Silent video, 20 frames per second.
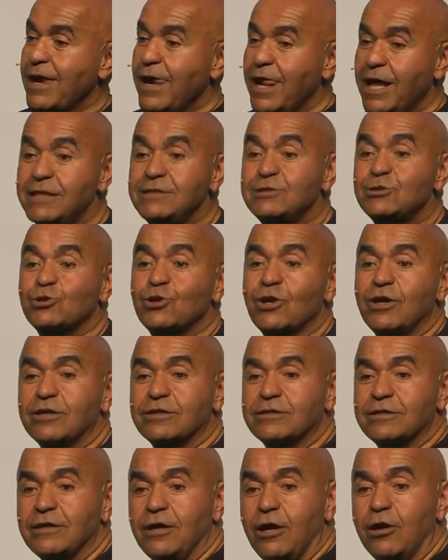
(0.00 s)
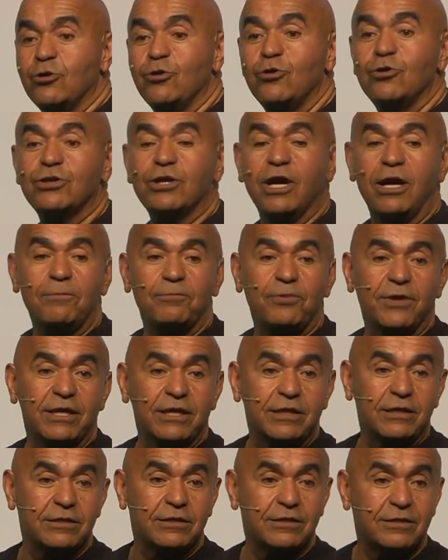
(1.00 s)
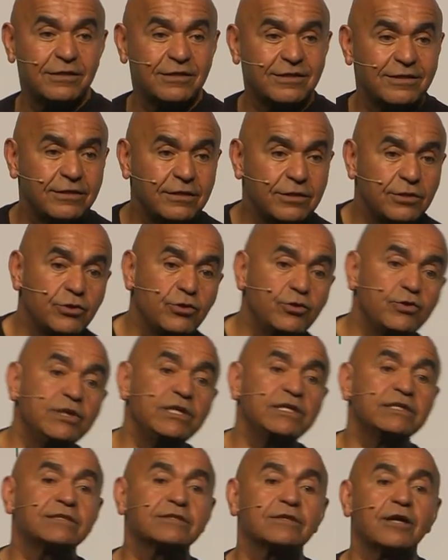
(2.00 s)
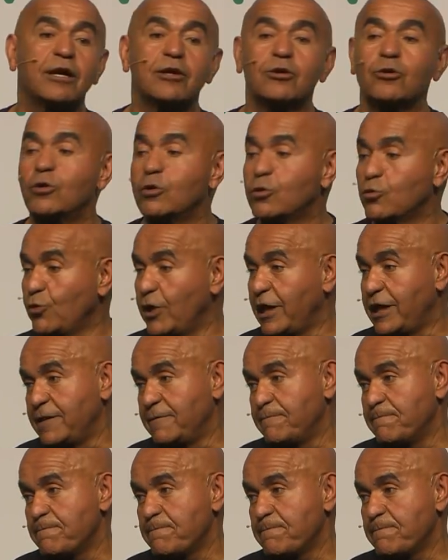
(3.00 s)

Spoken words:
and start our own company, do this our own way.